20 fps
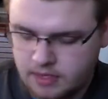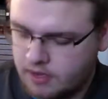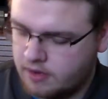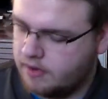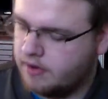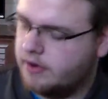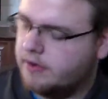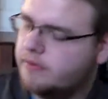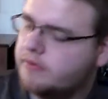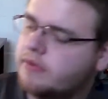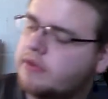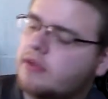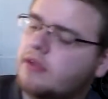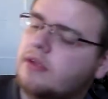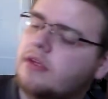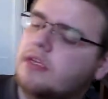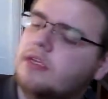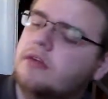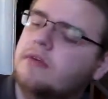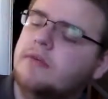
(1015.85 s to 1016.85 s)
Alright.
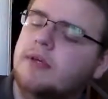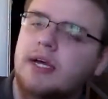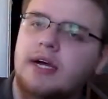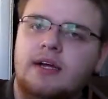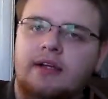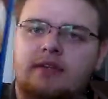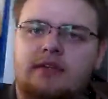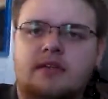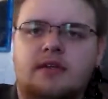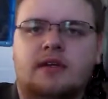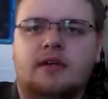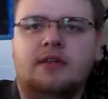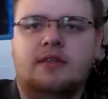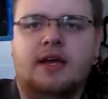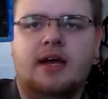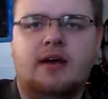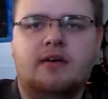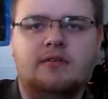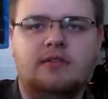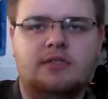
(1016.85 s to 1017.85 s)
Got
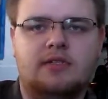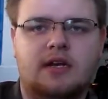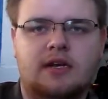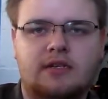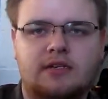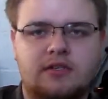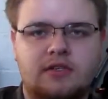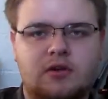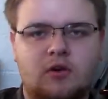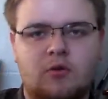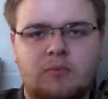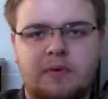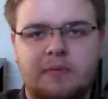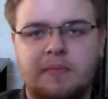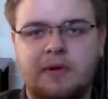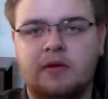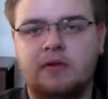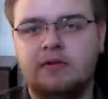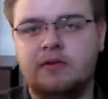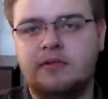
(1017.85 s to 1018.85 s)
The House is October
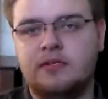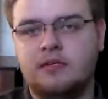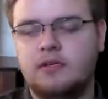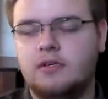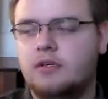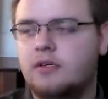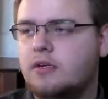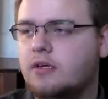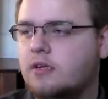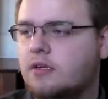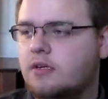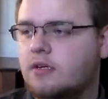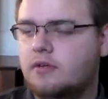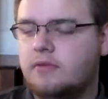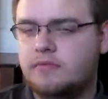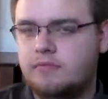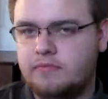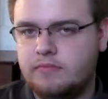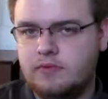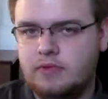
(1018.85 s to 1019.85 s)
Built,
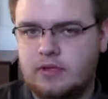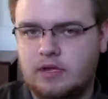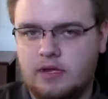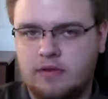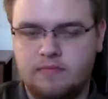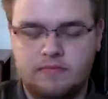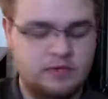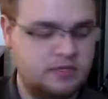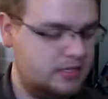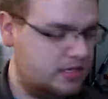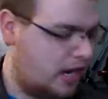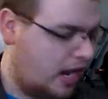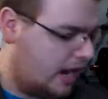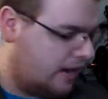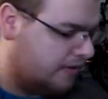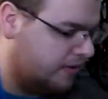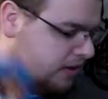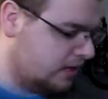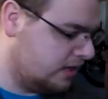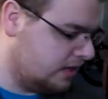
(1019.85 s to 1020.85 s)
which
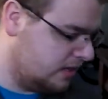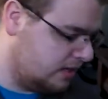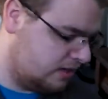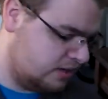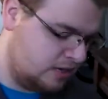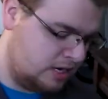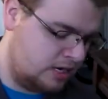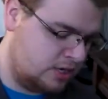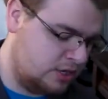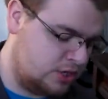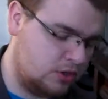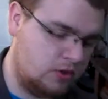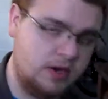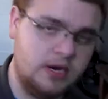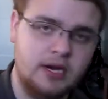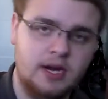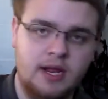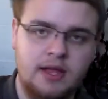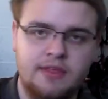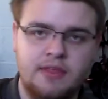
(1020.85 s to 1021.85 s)
I really
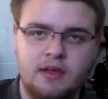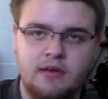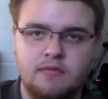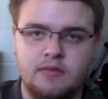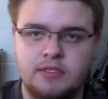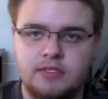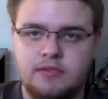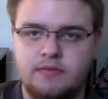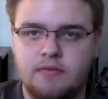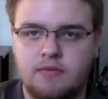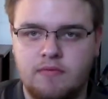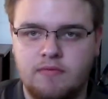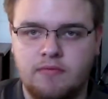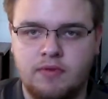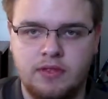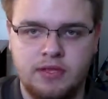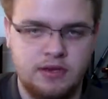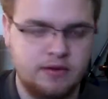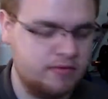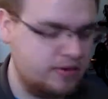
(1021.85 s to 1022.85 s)
enjoyed. I thought it was
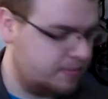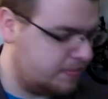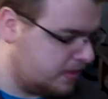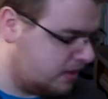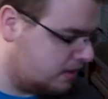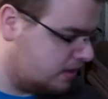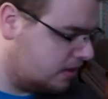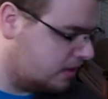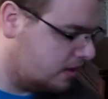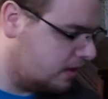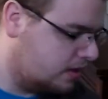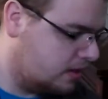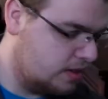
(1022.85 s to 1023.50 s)
really creepy.